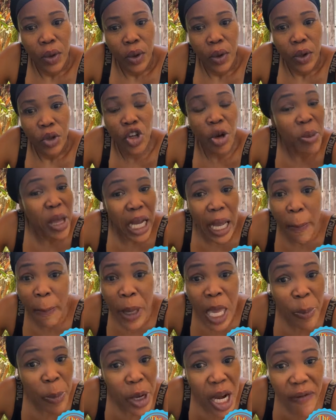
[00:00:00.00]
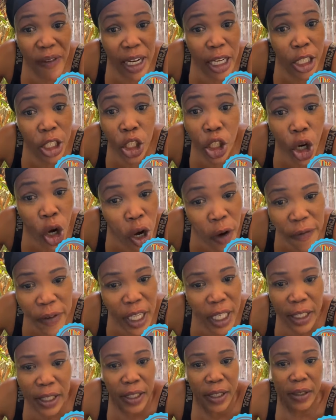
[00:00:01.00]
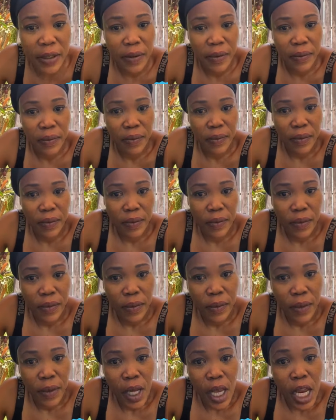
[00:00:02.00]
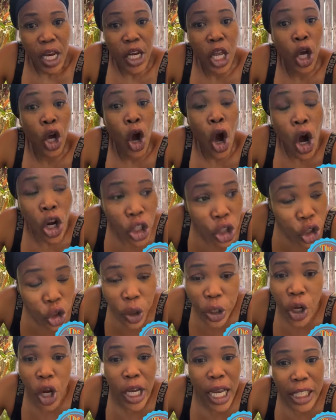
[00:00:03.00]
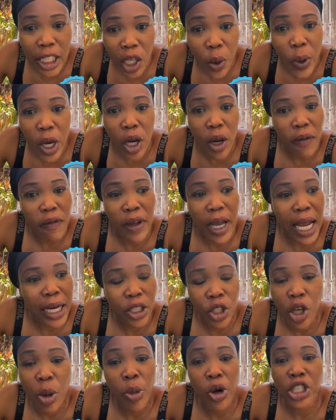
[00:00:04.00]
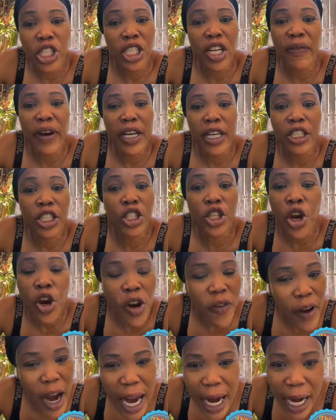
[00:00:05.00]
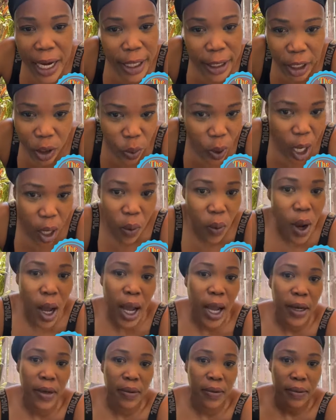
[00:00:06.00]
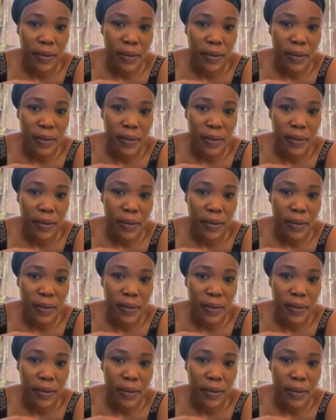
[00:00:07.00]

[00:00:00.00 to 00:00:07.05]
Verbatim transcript: Jamaica people never deserve this. The country don't have so we love God so much never deserve all of this we are going.